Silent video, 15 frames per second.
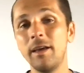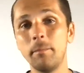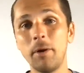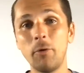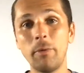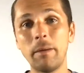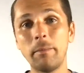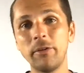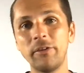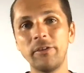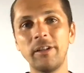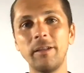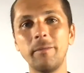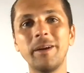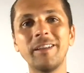But remember, there's
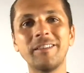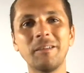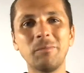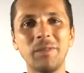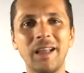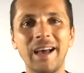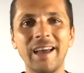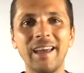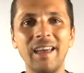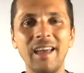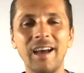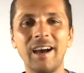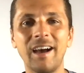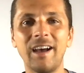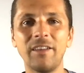a limited supply,
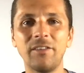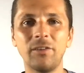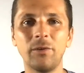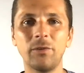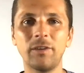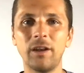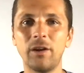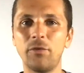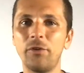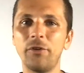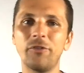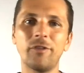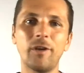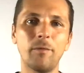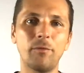so it's kind of
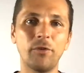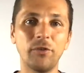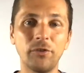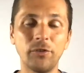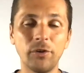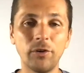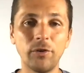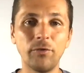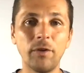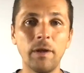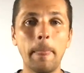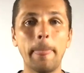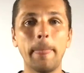first come, first serve.